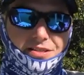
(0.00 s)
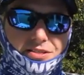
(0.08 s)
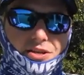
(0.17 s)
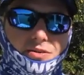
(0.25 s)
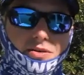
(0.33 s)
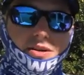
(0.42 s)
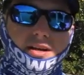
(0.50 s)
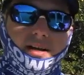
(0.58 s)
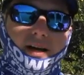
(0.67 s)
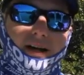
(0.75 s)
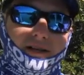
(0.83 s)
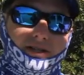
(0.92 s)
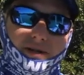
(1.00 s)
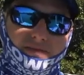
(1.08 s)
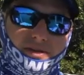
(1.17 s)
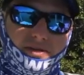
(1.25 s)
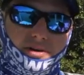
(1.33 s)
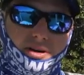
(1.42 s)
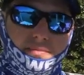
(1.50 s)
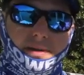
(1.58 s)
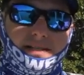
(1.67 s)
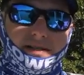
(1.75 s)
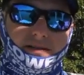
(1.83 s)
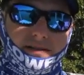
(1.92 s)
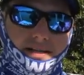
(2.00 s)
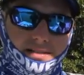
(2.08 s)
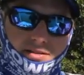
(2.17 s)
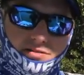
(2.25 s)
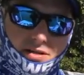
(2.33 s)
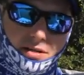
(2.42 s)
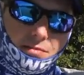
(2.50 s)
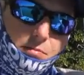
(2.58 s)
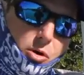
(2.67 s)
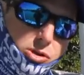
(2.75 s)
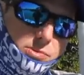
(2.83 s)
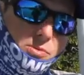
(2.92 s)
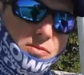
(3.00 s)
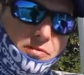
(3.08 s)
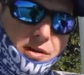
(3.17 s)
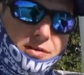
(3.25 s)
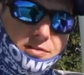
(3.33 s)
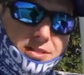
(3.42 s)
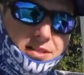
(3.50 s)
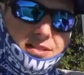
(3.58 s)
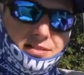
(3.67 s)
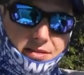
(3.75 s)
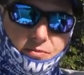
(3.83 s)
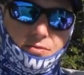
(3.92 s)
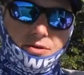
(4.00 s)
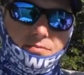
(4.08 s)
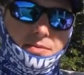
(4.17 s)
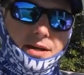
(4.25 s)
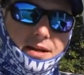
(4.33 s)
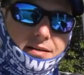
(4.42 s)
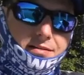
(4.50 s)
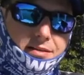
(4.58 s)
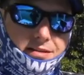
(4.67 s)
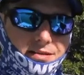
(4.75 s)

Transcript: So, CHRIP Sonar basically is using multiple frequencies and one ping.